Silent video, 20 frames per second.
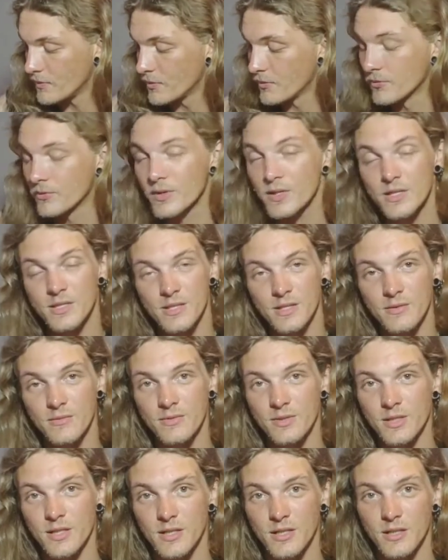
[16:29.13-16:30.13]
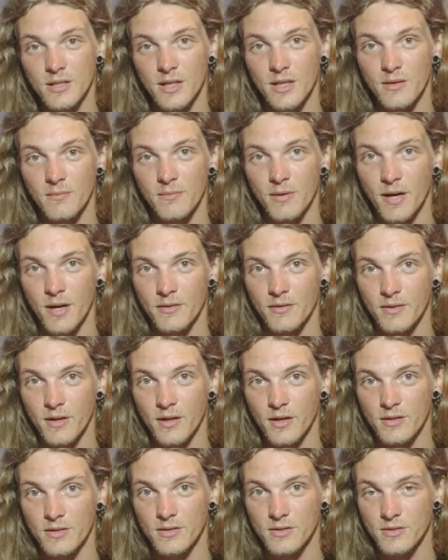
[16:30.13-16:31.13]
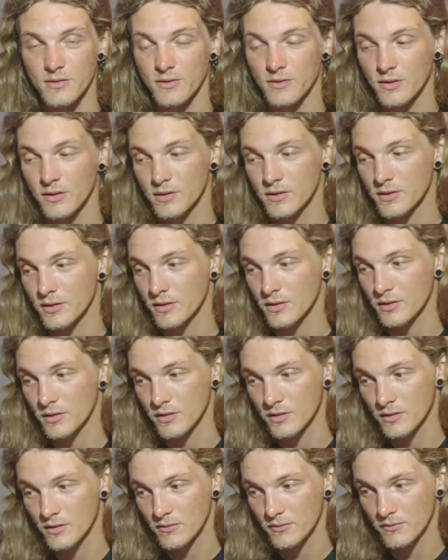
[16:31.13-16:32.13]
The reason reticulated pythons are the